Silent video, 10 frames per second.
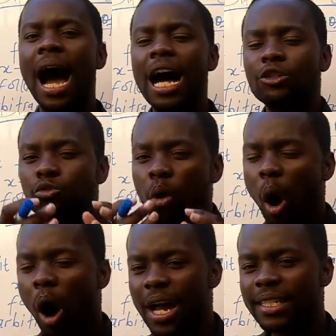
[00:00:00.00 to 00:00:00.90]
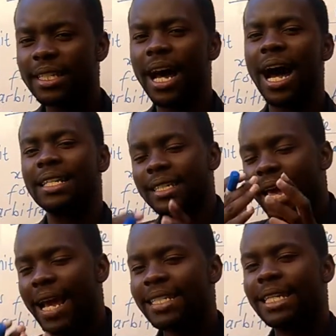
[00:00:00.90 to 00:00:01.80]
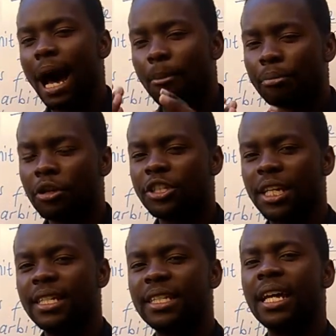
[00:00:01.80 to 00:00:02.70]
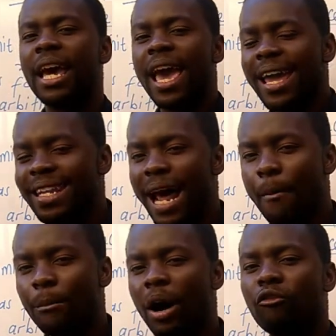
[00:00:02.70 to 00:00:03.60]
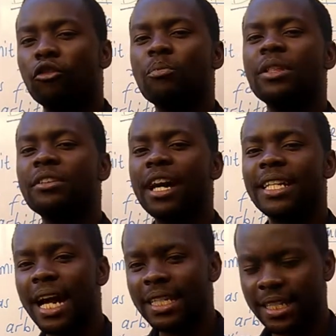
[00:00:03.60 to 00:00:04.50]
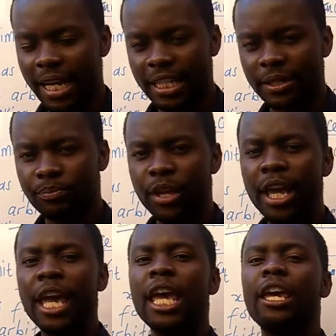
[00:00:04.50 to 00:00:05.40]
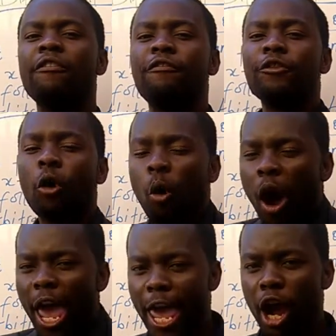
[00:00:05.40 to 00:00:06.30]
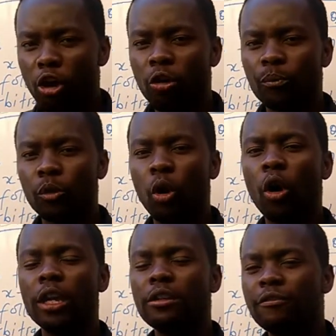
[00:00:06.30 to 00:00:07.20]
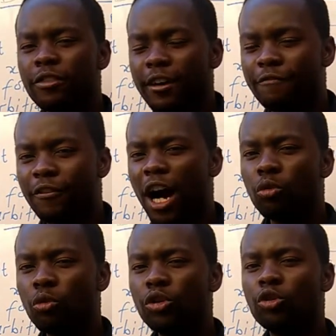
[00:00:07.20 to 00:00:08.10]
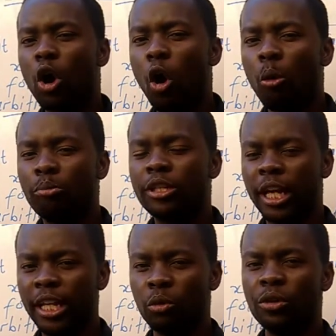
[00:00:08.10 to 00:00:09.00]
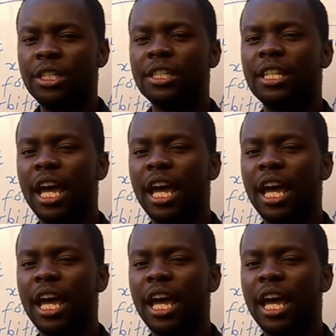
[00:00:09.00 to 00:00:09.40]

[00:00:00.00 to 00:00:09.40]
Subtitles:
as well as x approaches a number from the right hand side. If your L, or if the value which you are obtaining, which is